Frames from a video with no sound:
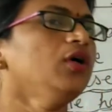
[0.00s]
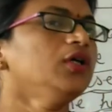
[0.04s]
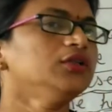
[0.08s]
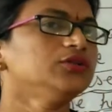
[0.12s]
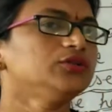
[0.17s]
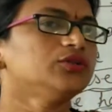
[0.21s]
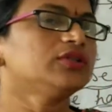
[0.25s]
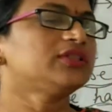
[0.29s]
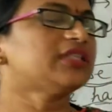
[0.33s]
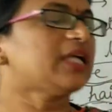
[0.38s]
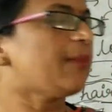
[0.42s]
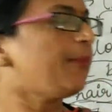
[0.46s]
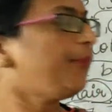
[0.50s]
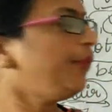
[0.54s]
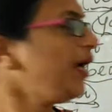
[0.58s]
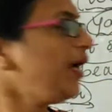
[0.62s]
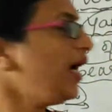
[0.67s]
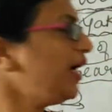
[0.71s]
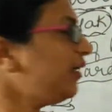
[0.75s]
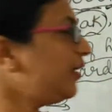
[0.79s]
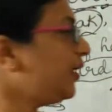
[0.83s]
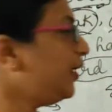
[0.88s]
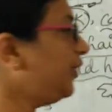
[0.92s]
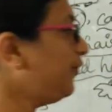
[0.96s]
To
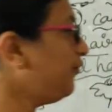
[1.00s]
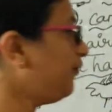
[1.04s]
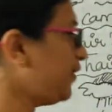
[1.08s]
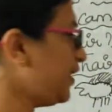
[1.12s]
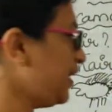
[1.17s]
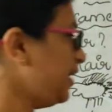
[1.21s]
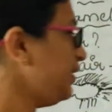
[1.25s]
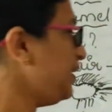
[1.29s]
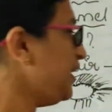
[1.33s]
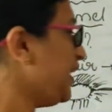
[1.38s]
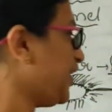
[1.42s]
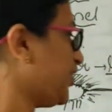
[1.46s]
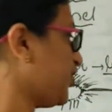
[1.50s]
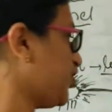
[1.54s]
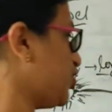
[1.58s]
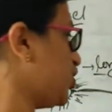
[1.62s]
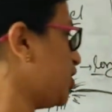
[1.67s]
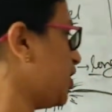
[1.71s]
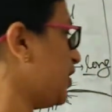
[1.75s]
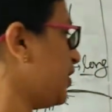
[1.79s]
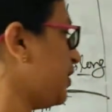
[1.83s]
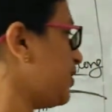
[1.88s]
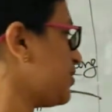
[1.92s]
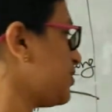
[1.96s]
separate the different
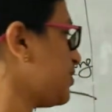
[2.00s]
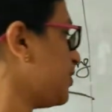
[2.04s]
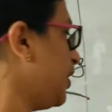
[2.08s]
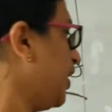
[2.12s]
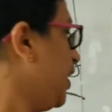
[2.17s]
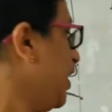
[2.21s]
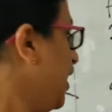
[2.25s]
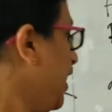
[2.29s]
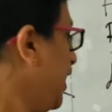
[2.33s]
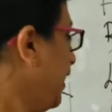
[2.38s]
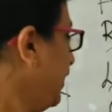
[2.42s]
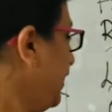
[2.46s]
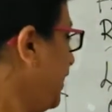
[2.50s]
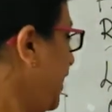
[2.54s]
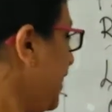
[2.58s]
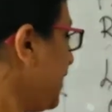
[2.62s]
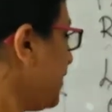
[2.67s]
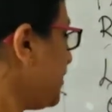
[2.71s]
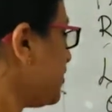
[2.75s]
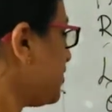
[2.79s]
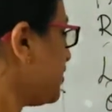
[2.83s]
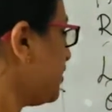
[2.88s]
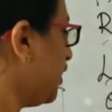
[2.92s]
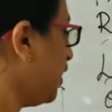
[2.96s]
textures.
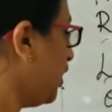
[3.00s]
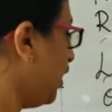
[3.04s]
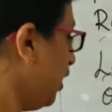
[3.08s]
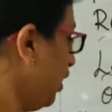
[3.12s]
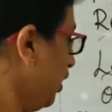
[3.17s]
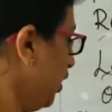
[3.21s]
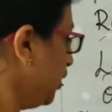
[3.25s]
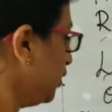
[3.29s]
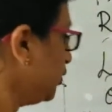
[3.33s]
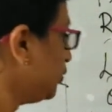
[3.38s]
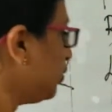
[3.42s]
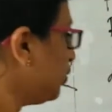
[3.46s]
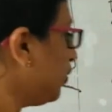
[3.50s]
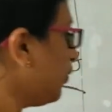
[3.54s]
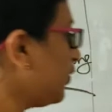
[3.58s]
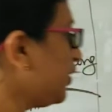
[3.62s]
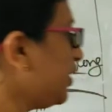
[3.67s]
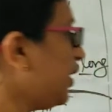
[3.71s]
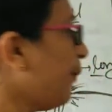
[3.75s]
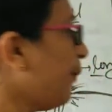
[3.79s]
Next, so the